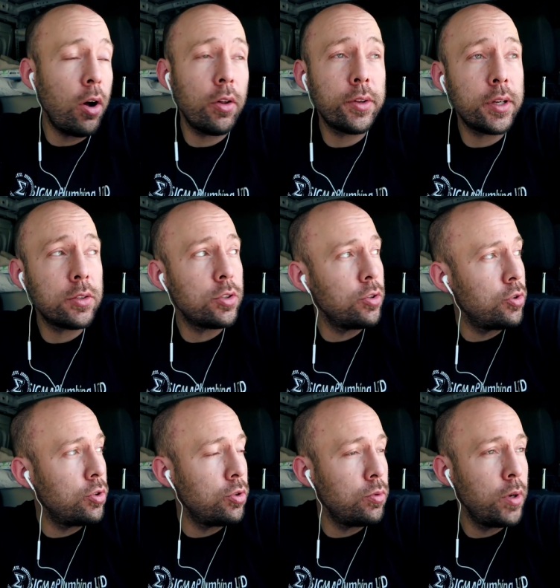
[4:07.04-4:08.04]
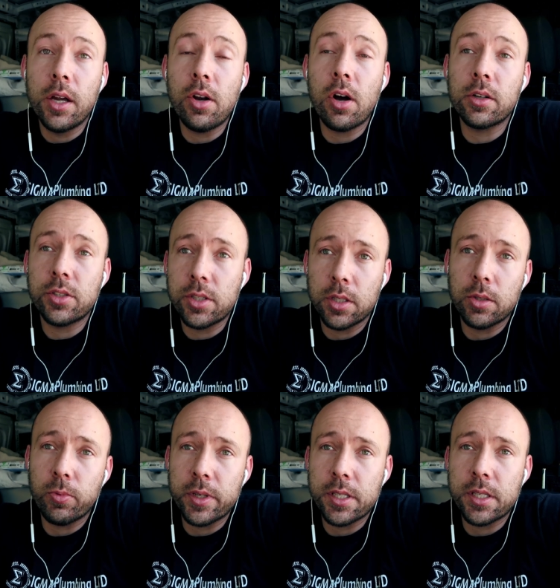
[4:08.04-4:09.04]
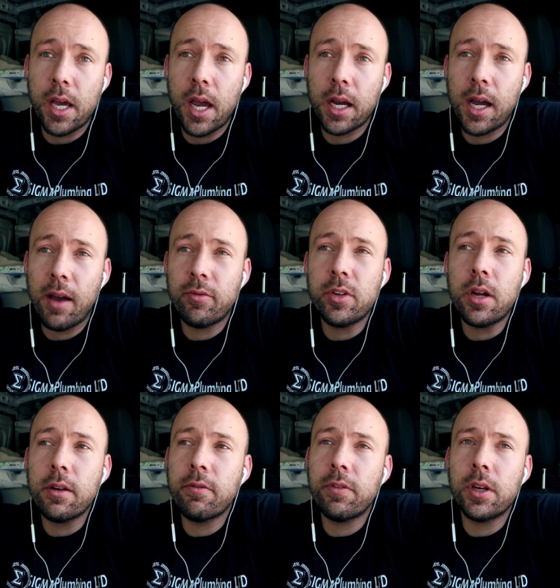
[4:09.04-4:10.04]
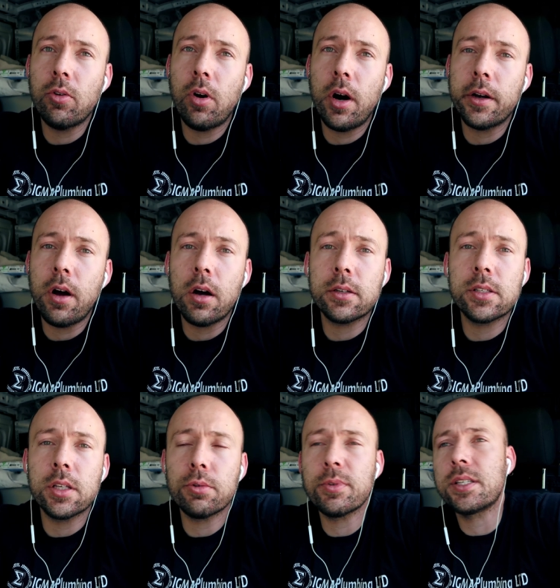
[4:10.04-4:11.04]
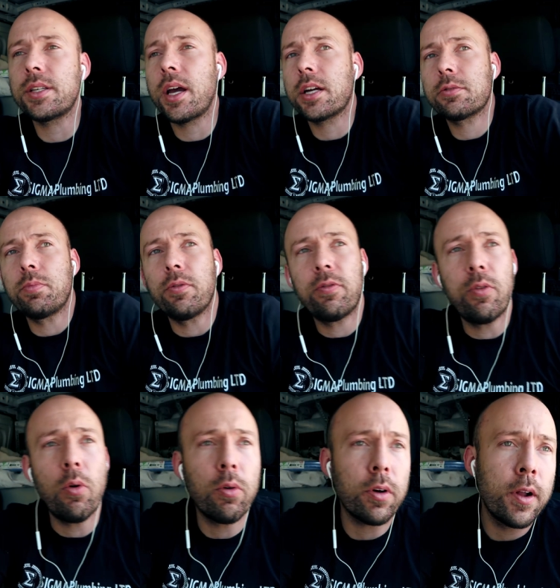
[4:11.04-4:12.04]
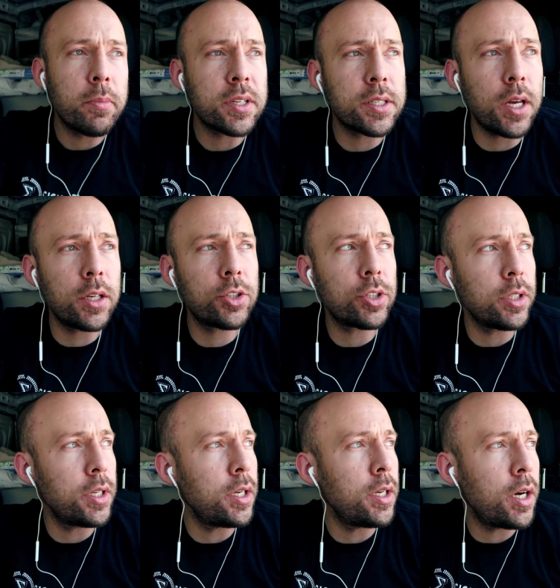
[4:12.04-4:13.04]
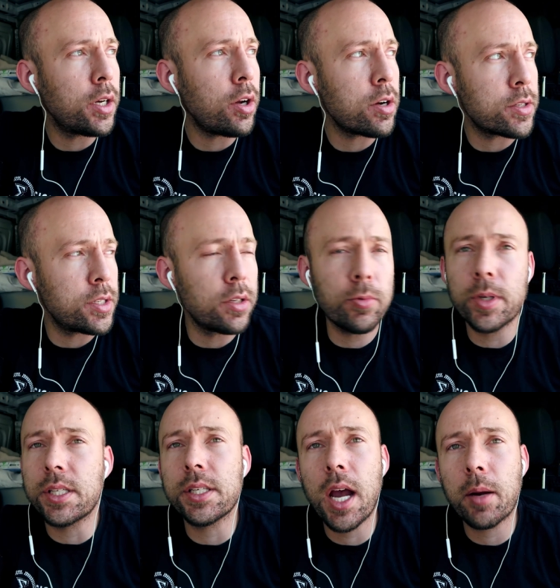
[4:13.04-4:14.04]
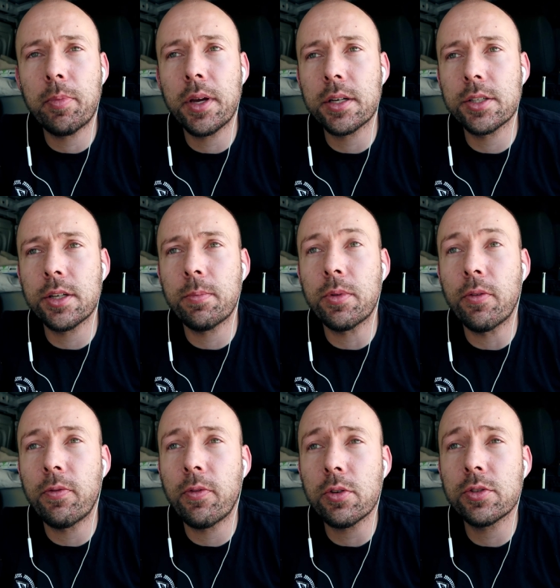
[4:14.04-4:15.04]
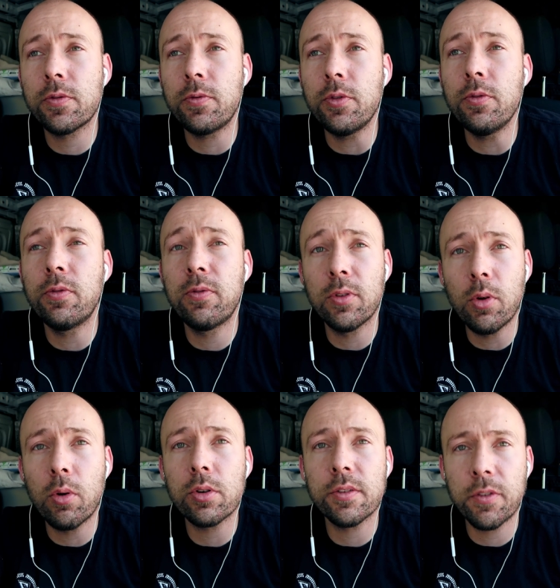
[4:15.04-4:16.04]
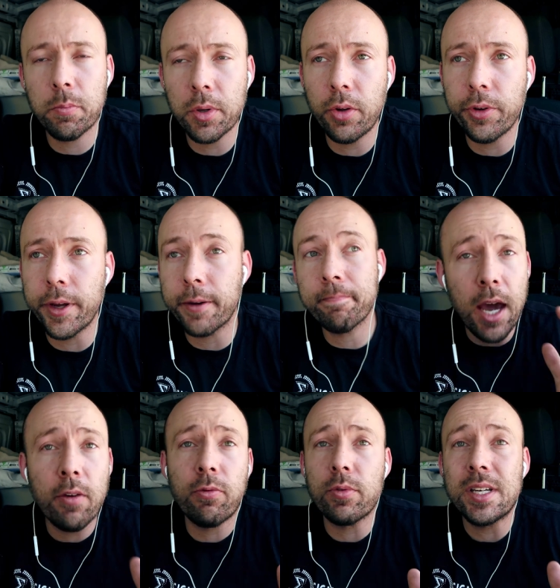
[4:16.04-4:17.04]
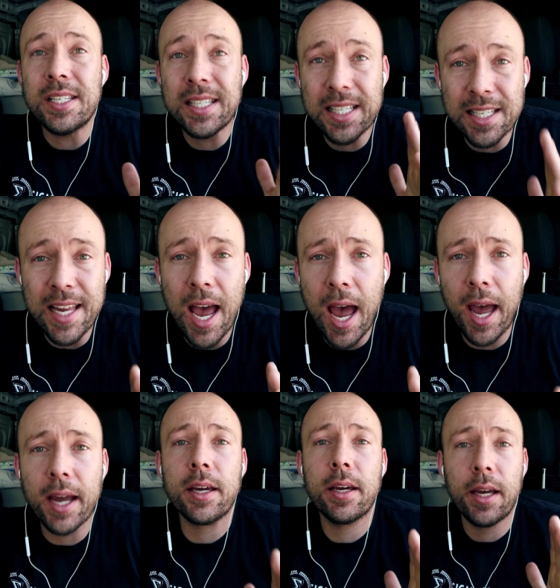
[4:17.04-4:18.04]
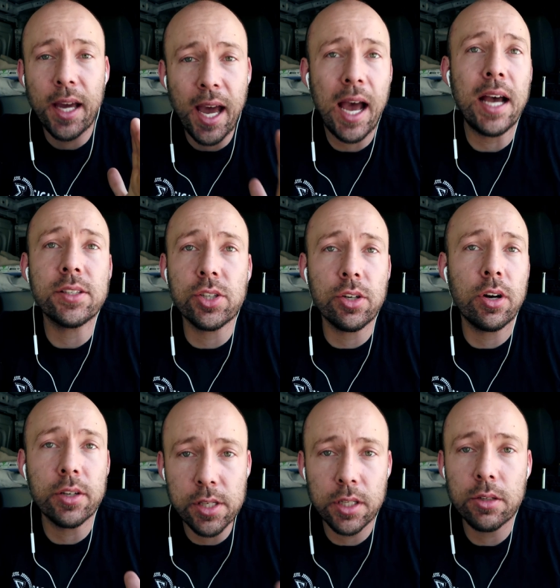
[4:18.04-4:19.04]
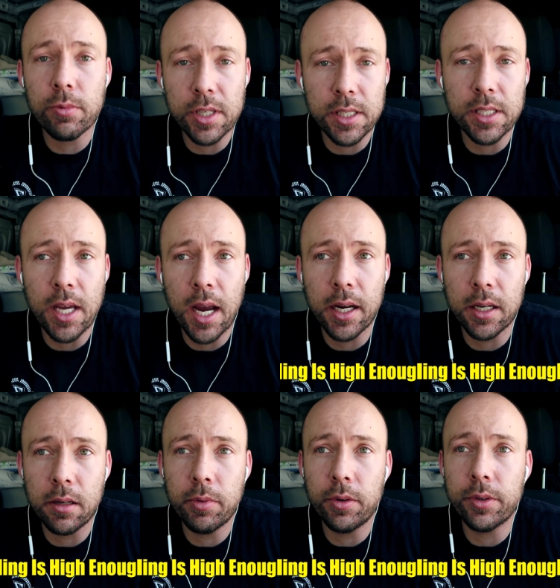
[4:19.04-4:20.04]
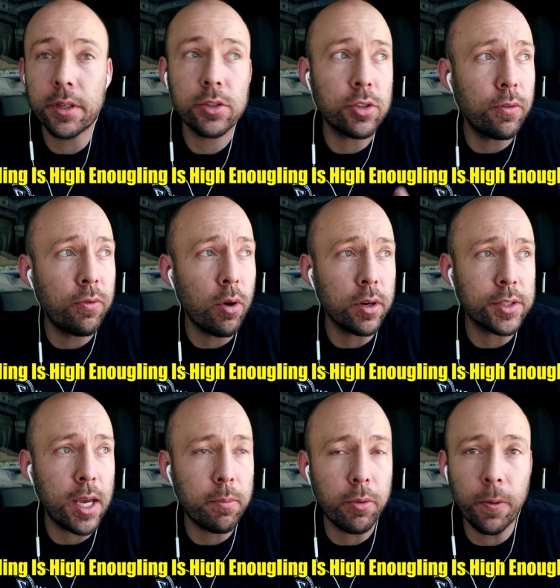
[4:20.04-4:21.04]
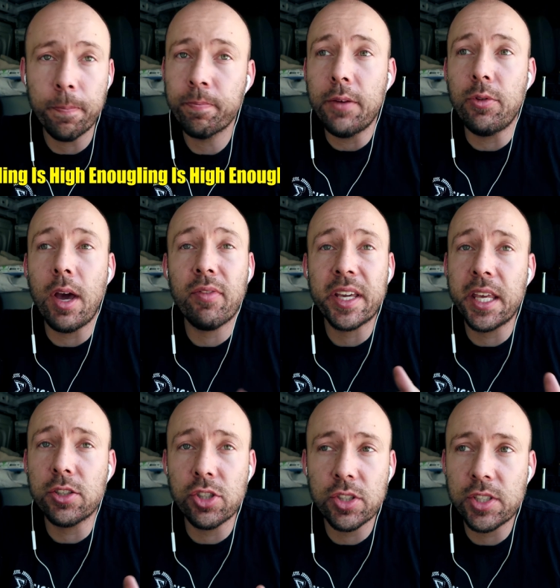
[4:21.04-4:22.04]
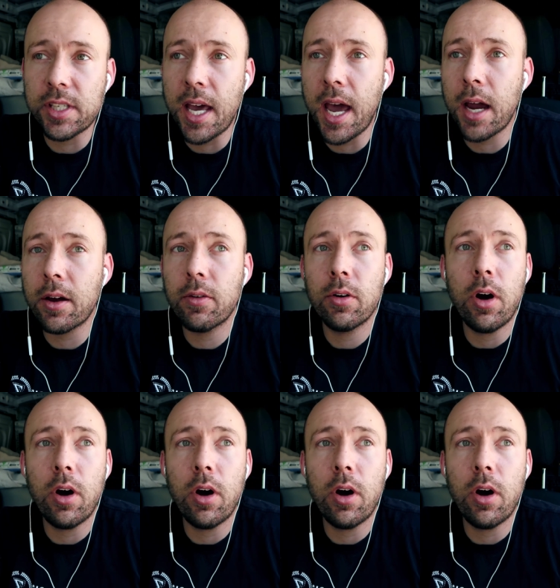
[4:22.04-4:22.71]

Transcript: called in to do an auxiliary stack i've done a video on auxiliary stacks before but essentially an auxiliary stack picks up up the first few floors of a building. Every stack has an auxiliary stack in a building. So for example, if you have a kitchen stack